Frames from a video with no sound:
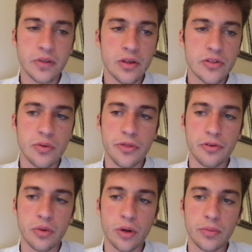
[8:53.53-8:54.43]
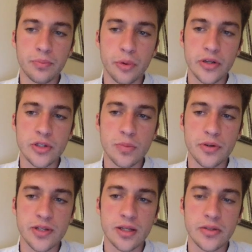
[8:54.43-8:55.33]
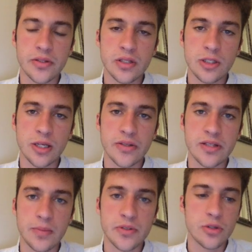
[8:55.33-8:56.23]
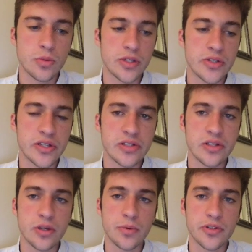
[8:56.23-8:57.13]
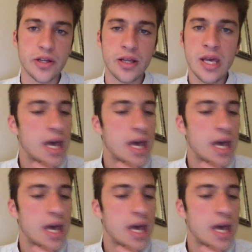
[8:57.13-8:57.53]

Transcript: So 31.2% chance times 2, which is 62%.